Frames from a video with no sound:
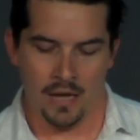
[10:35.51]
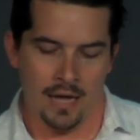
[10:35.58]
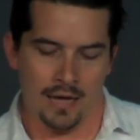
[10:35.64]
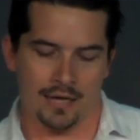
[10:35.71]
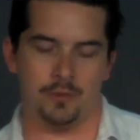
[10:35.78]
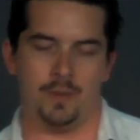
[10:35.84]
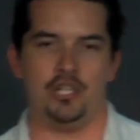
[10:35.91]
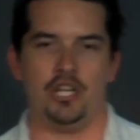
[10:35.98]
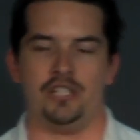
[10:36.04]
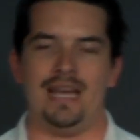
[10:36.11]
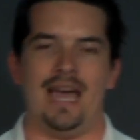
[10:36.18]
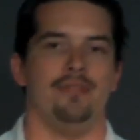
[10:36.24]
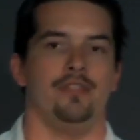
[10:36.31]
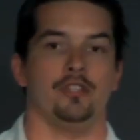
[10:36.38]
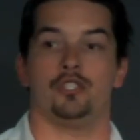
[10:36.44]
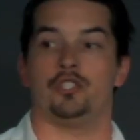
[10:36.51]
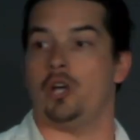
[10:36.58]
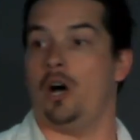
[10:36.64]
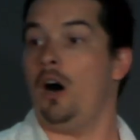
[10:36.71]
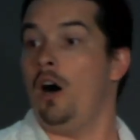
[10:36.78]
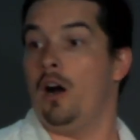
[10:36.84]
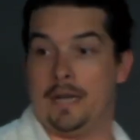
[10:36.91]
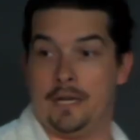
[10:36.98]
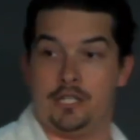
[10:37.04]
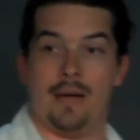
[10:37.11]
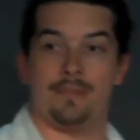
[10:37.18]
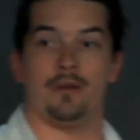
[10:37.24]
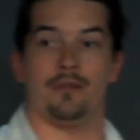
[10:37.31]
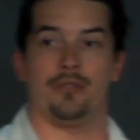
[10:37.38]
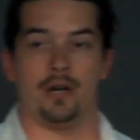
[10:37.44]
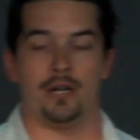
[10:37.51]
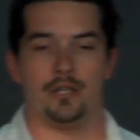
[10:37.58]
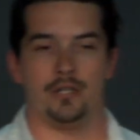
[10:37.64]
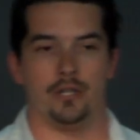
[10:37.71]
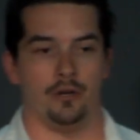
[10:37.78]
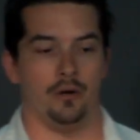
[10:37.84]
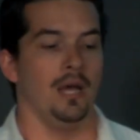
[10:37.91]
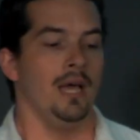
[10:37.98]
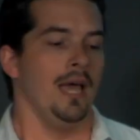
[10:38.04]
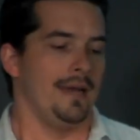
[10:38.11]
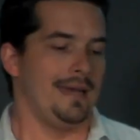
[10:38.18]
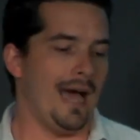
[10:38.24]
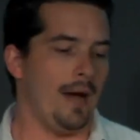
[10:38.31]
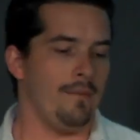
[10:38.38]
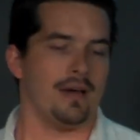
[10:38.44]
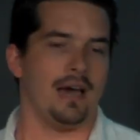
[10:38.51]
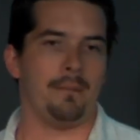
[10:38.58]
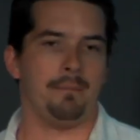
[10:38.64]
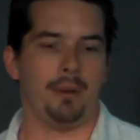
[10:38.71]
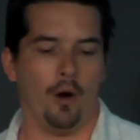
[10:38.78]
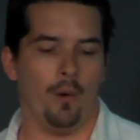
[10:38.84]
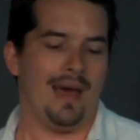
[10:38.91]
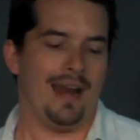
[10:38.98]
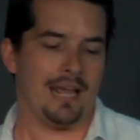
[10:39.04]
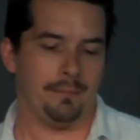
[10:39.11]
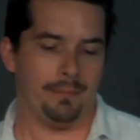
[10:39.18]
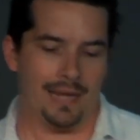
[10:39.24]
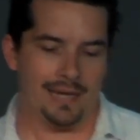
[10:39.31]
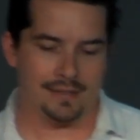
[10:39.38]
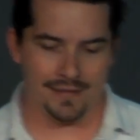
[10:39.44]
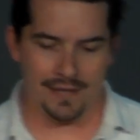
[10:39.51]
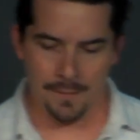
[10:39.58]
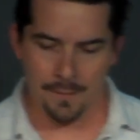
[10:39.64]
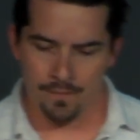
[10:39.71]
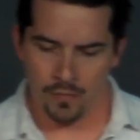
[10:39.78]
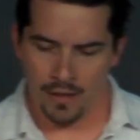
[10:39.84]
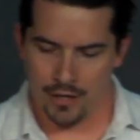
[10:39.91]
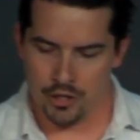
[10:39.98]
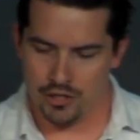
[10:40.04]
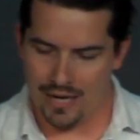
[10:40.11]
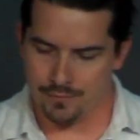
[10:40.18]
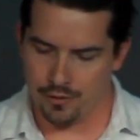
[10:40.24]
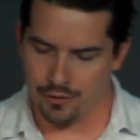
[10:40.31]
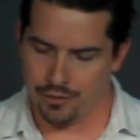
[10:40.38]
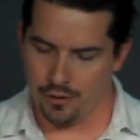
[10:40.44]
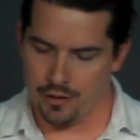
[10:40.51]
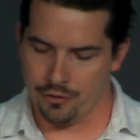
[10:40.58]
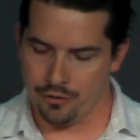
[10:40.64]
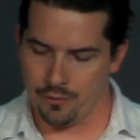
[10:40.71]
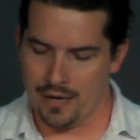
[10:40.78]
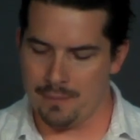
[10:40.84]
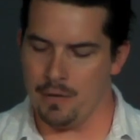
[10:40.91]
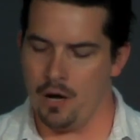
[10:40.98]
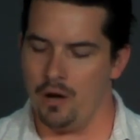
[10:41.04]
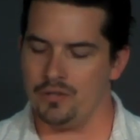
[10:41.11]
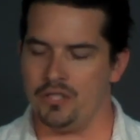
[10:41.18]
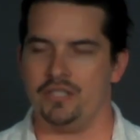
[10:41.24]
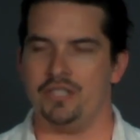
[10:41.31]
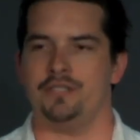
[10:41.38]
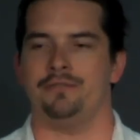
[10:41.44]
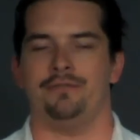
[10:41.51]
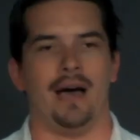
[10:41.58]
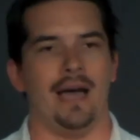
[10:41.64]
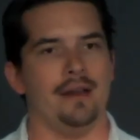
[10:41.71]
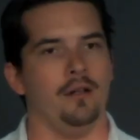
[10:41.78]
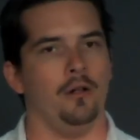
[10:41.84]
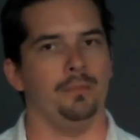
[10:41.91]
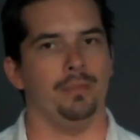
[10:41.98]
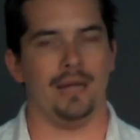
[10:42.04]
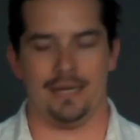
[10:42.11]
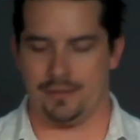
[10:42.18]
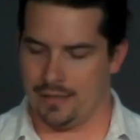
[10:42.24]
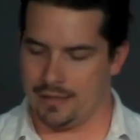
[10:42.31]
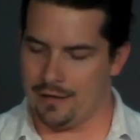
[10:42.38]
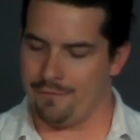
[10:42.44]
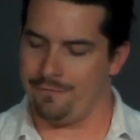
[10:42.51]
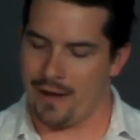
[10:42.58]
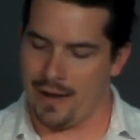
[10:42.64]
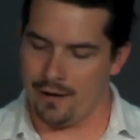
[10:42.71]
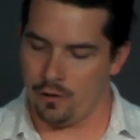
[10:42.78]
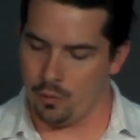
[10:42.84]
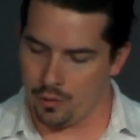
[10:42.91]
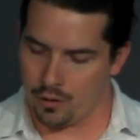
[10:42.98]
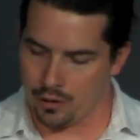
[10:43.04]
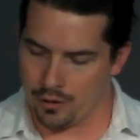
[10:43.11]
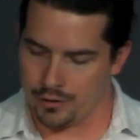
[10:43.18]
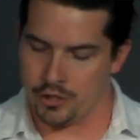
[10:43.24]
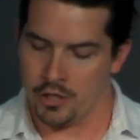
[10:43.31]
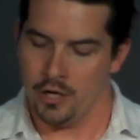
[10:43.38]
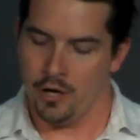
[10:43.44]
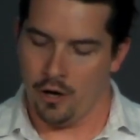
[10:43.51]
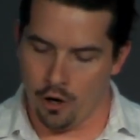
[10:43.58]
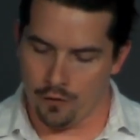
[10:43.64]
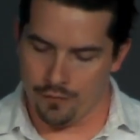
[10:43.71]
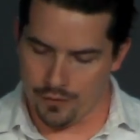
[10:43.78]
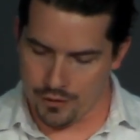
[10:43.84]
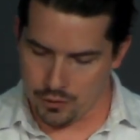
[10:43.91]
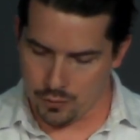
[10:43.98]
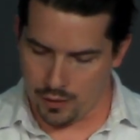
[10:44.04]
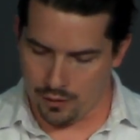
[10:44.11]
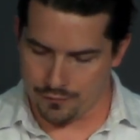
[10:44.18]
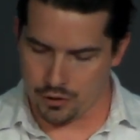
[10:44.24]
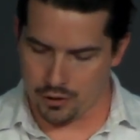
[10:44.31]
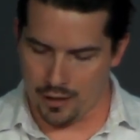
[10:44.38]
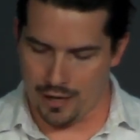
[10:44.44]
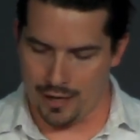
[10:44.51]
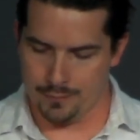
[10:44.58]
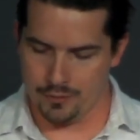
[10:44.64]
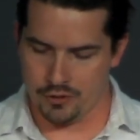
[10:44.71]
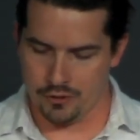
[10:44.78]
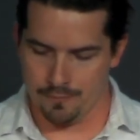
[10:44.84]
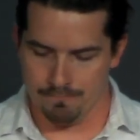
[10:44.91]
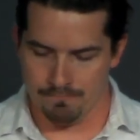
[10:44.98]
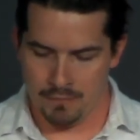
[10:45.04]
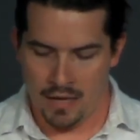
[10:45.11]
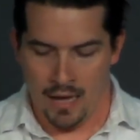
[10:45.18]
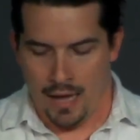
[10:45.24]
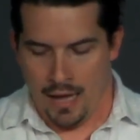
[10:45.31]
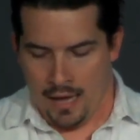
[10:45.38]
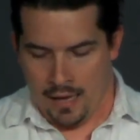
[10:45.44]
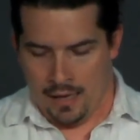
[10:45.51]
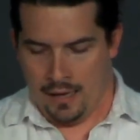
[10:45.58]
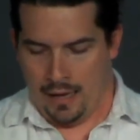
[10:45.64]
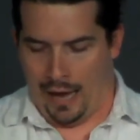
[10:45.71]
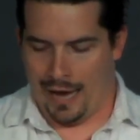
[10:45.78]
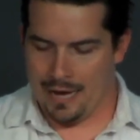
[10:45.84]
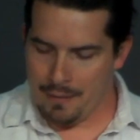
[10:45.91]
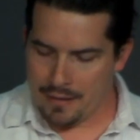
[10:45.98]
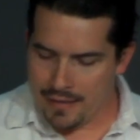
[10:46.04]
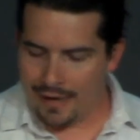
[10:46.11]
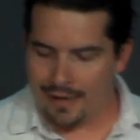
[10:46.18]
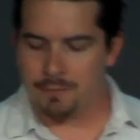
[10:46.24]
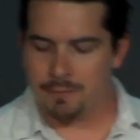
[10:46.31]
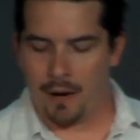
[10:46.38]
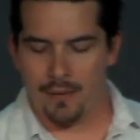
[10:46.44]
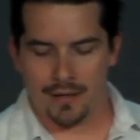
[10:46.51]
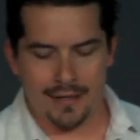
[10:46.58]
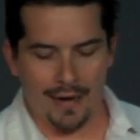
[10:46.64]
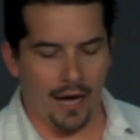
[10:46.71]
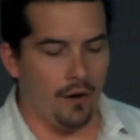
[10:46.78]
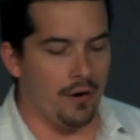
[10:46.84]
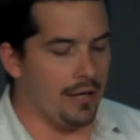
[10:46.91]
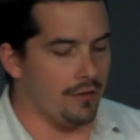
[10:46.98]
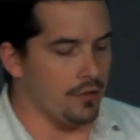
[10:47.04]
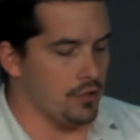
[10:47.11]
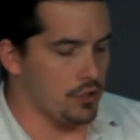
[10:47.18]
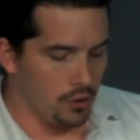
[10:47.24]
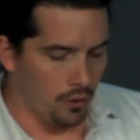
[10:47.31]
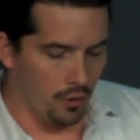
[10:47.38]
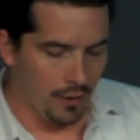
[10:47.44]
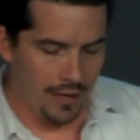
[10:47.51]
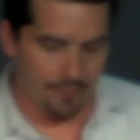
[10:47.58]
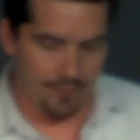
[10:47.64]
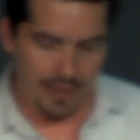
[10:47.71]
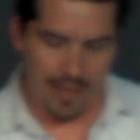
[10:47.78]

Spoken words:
Because we just had the song in chapter 32. Now we've got a poetic blessing in chapter 33. Moses' final blessing and final words over the 12 tribes. And he begins by recounting the story of the